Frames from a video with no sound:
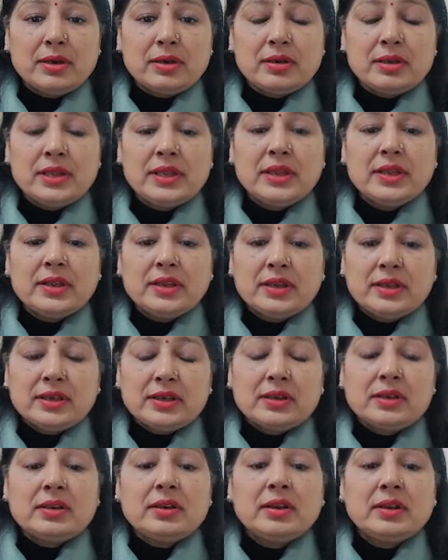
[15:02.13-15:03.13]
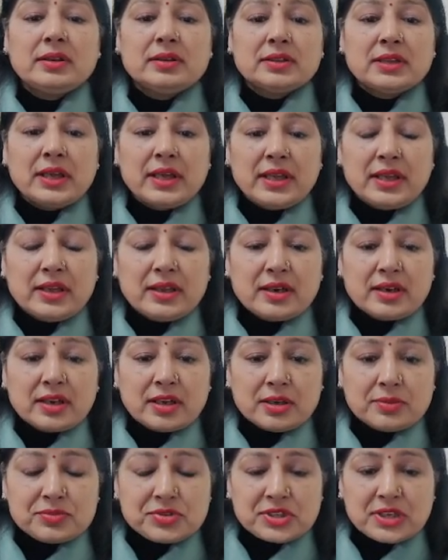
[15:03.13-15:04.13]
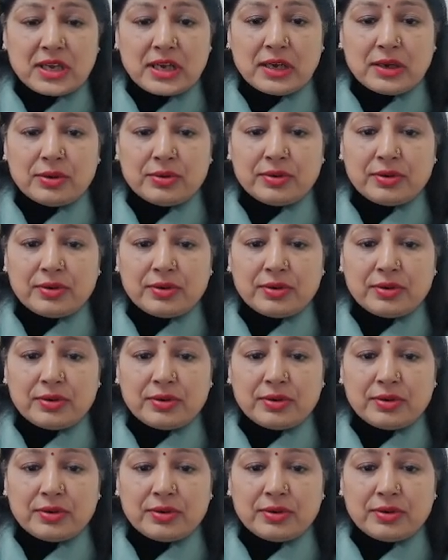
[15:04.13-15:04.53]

Here the air comes out with